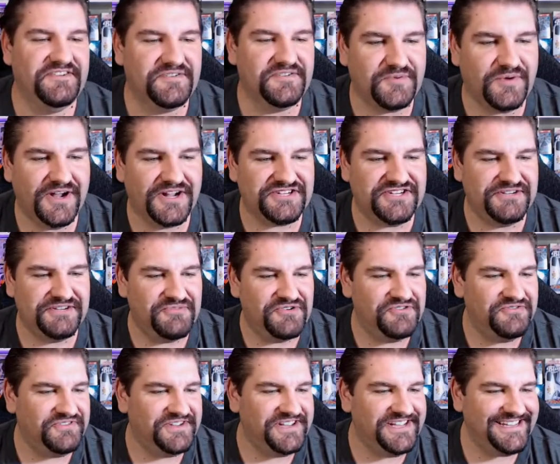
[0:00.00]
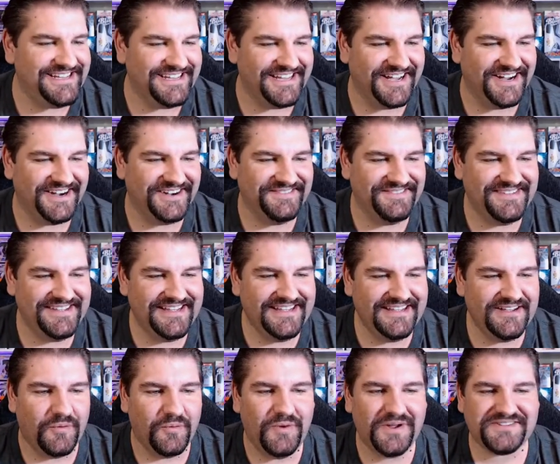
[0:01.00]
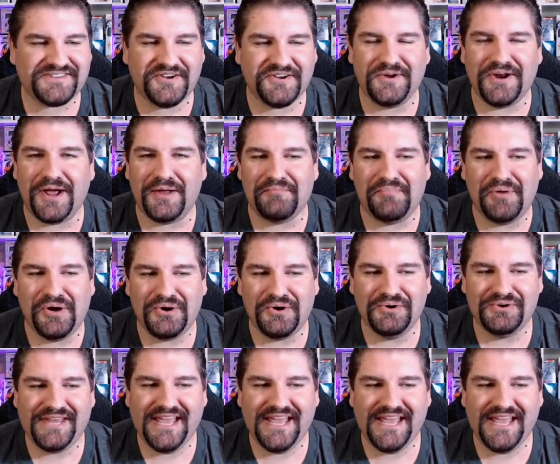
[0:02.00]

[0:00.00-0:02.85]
Raunchy movie. Yep. What's going on, Pogo